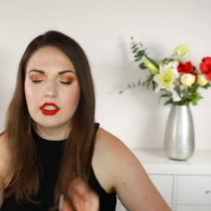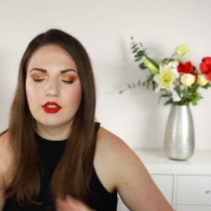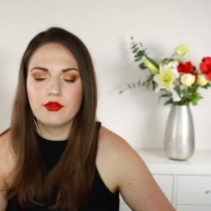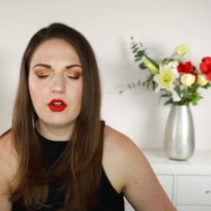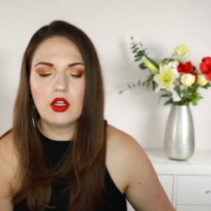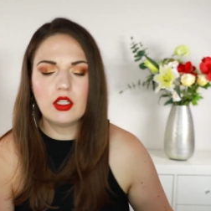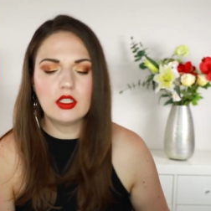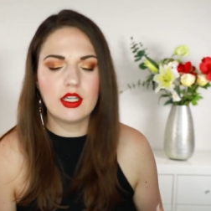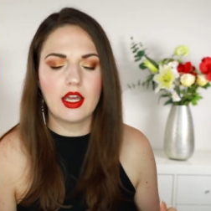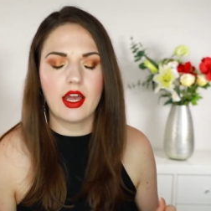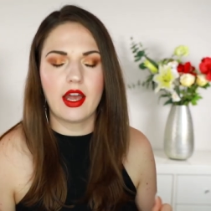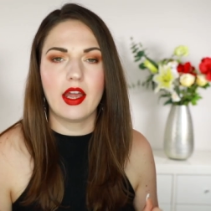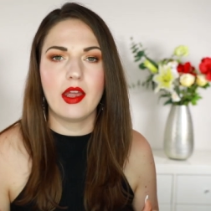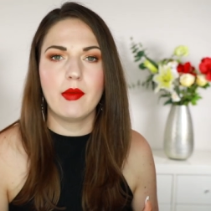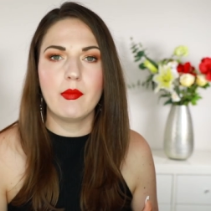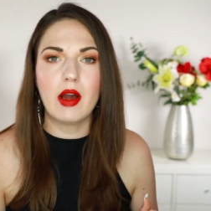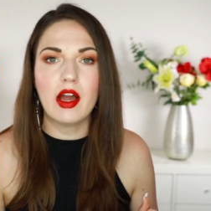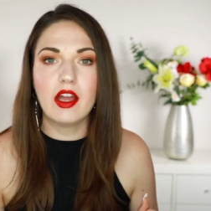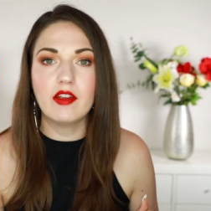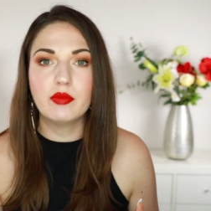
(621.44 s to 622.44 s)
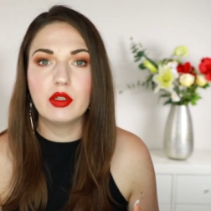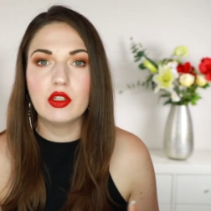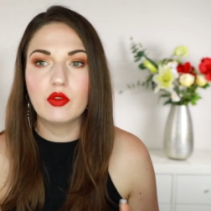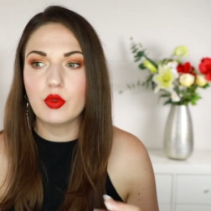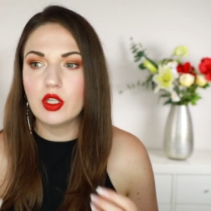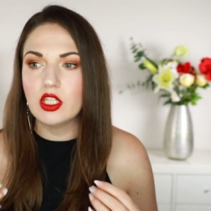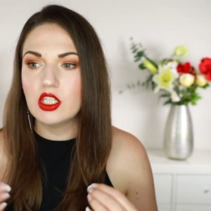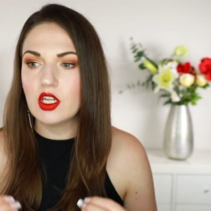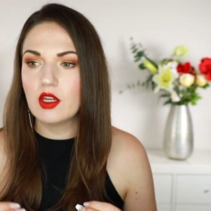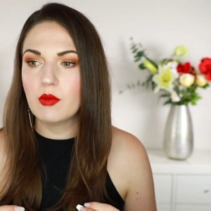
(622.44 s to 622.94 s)
it's fall time, I've been
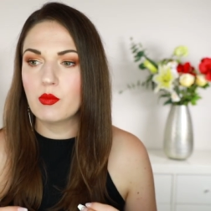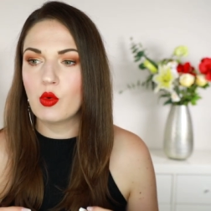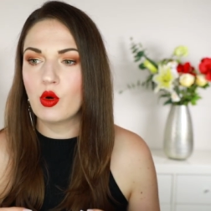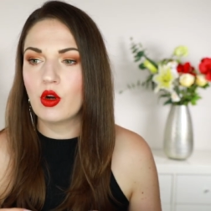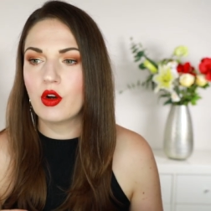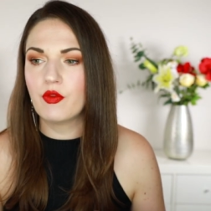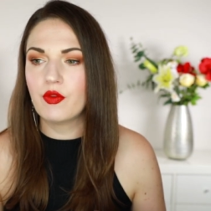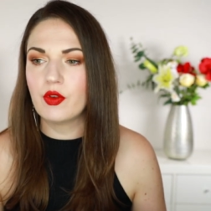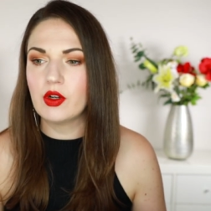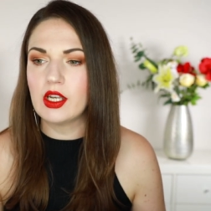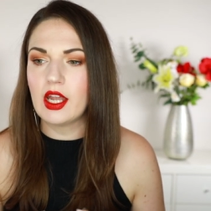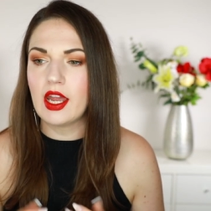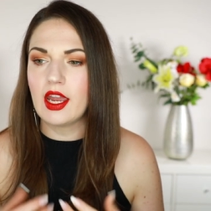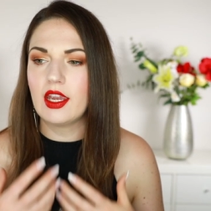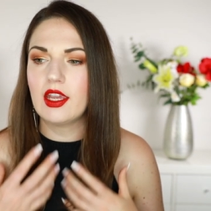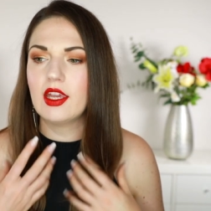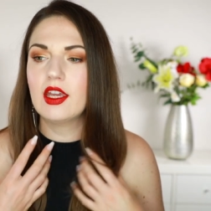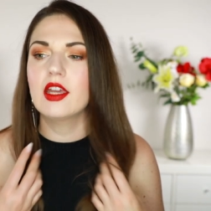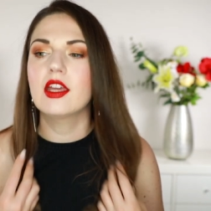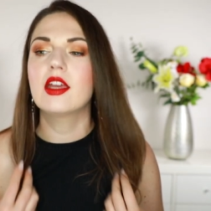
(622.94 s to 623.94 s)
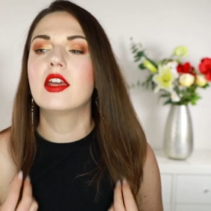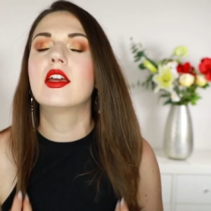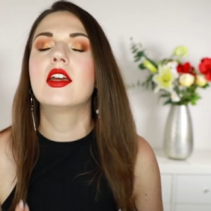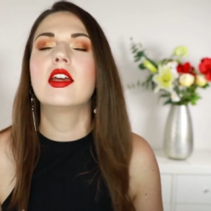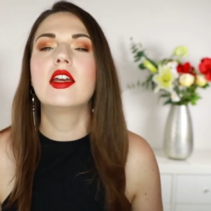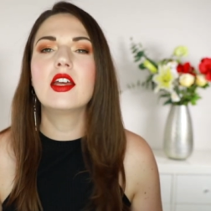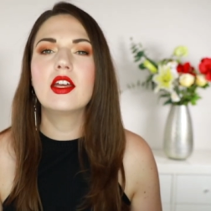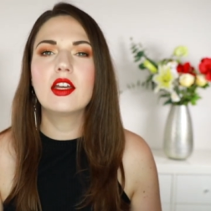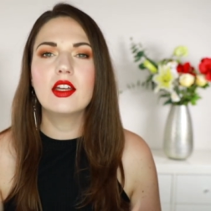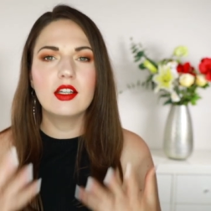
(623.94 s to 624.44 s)
reaching more for like,
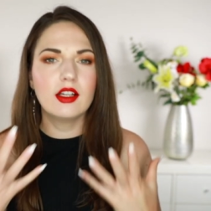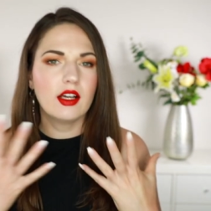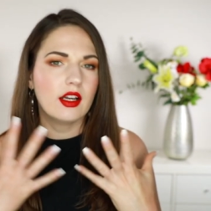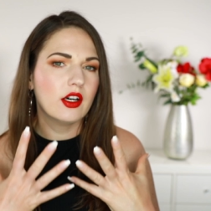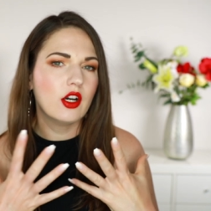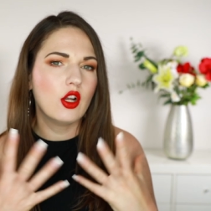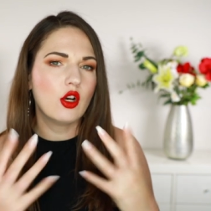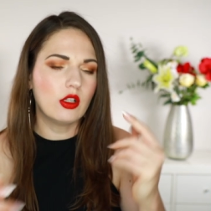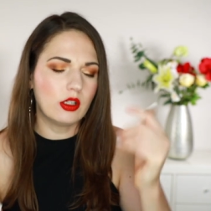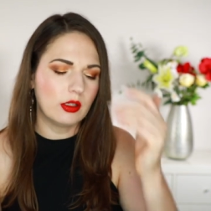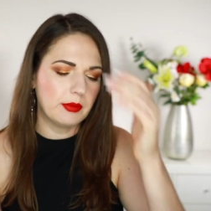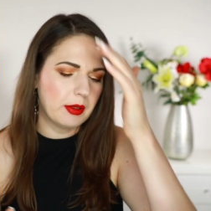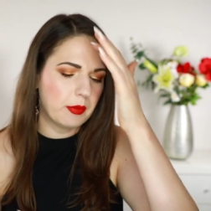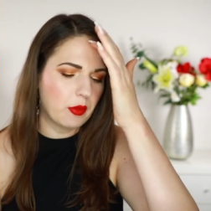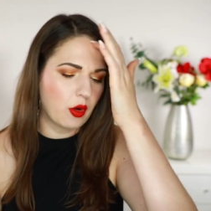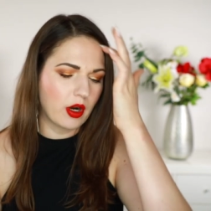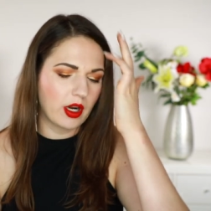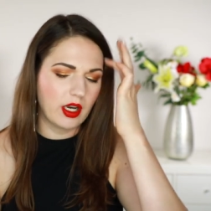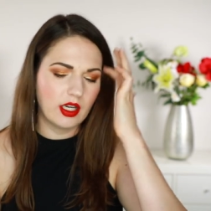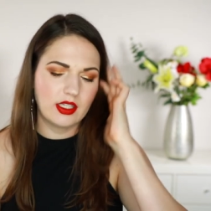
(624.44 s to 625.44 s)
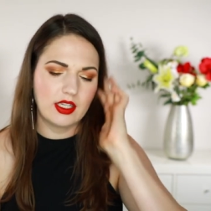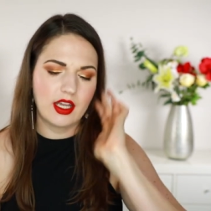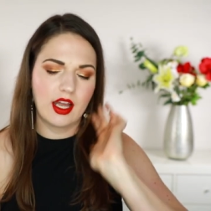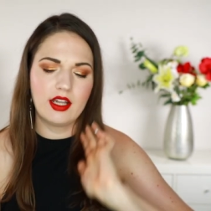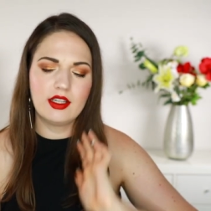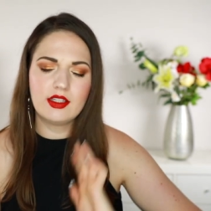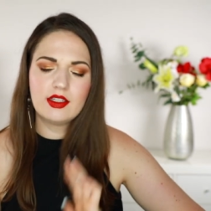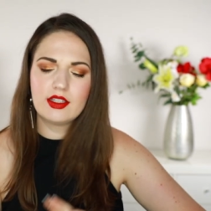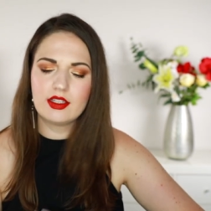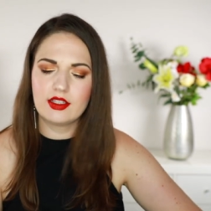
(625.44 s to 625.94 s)
I don't know, a little bit more
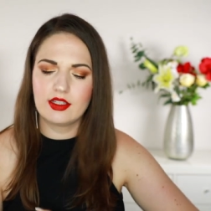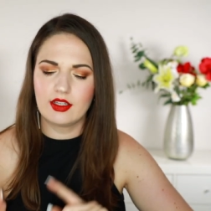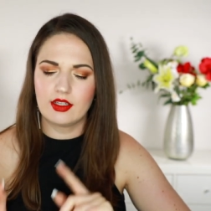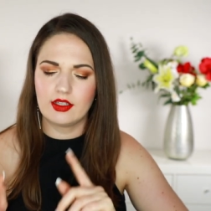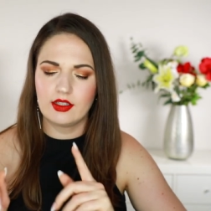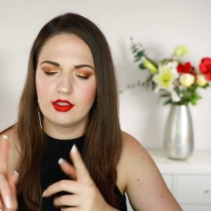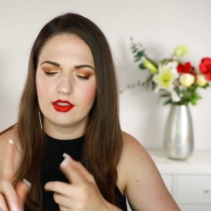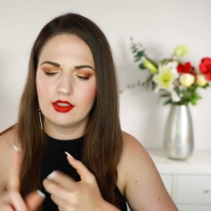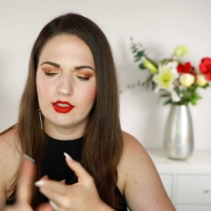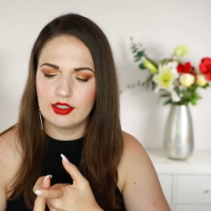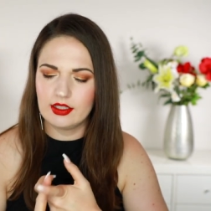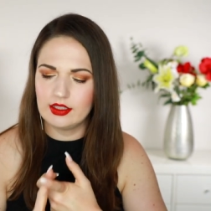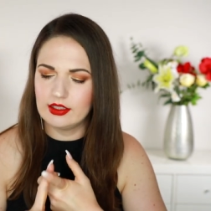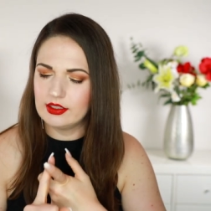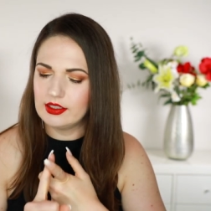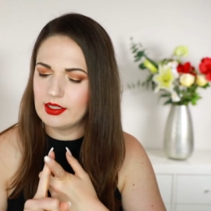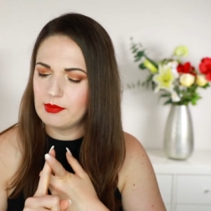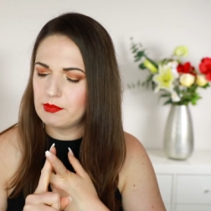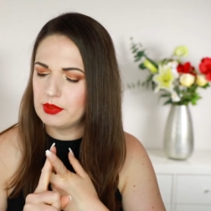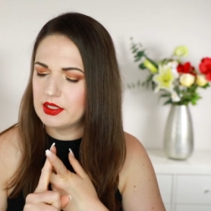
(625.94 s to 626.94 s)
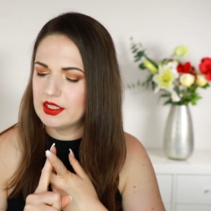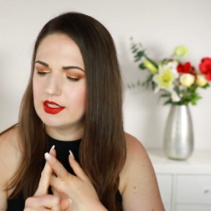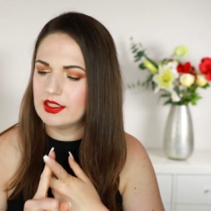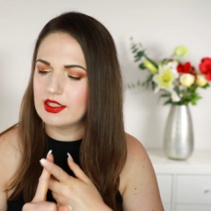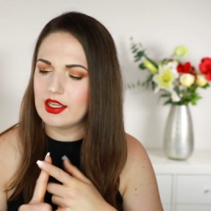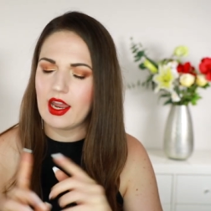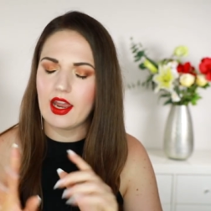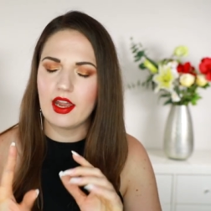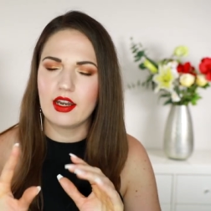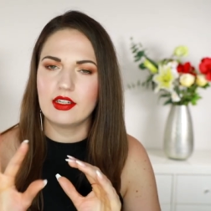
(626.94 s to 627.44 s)
intense
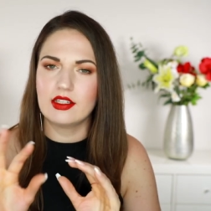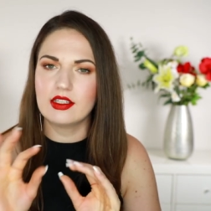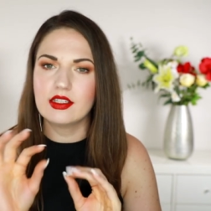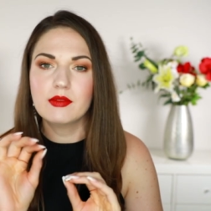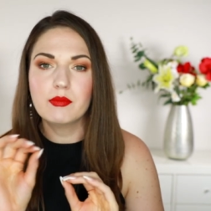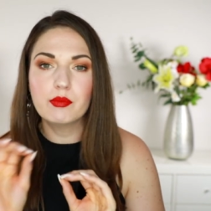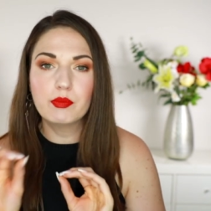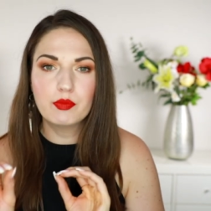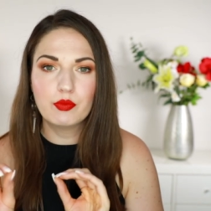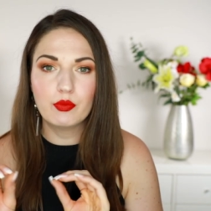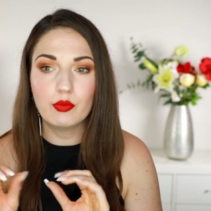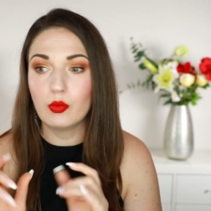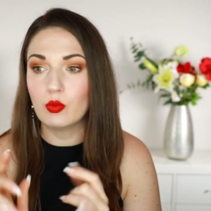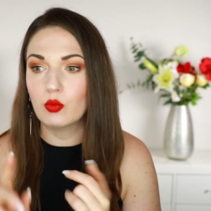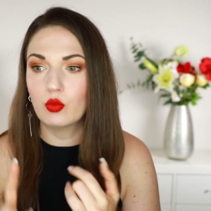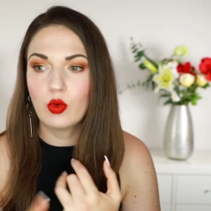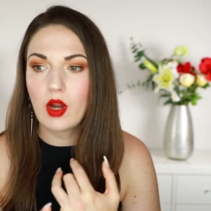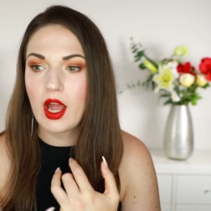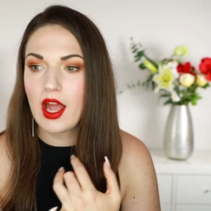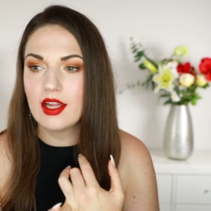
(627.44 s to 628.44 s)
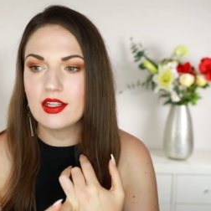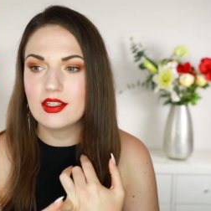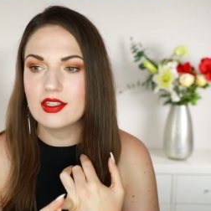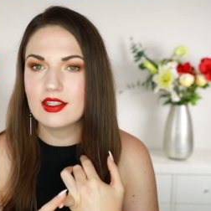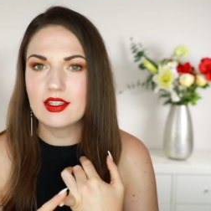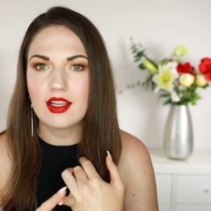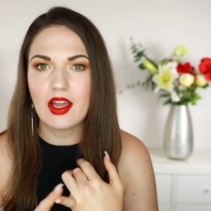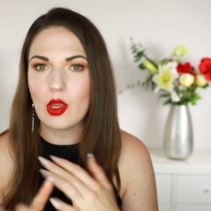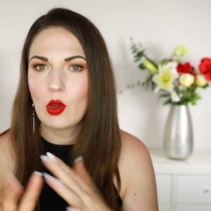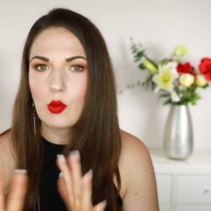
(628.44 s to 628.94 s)
lips and
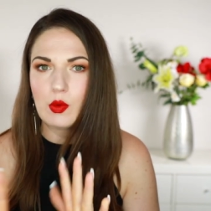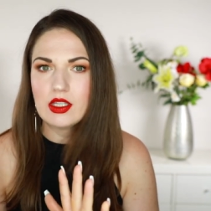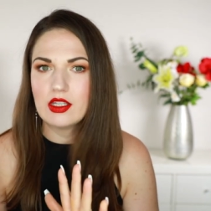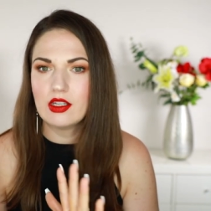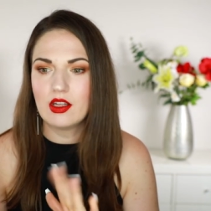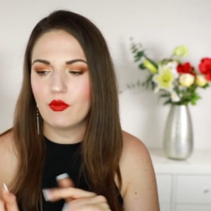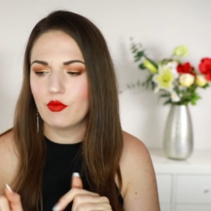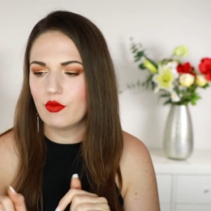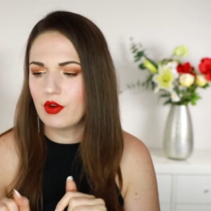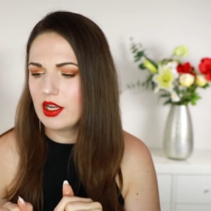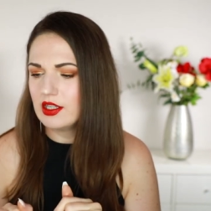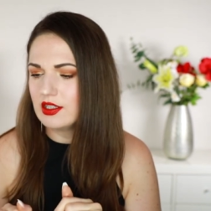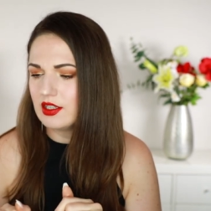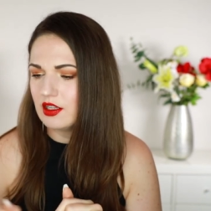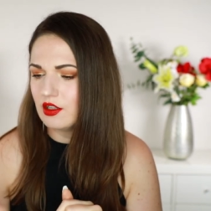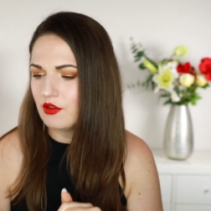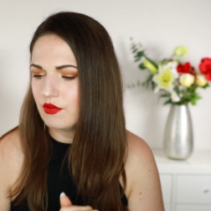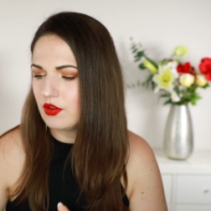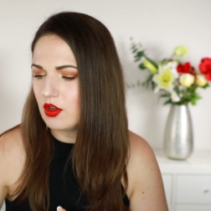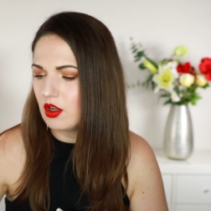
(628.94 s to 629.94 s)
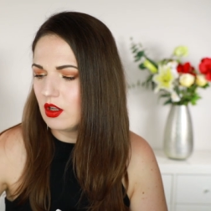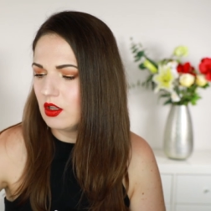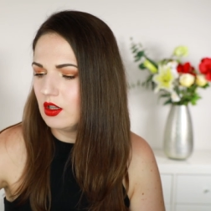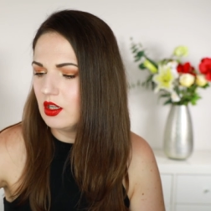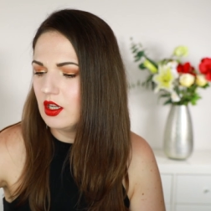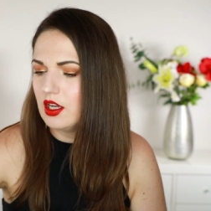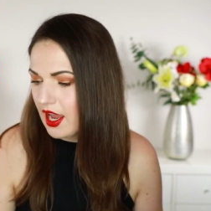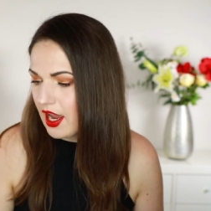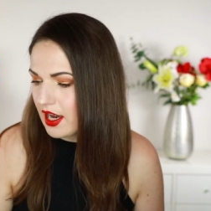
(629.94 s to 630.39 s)
reds. I always love reds in the fall.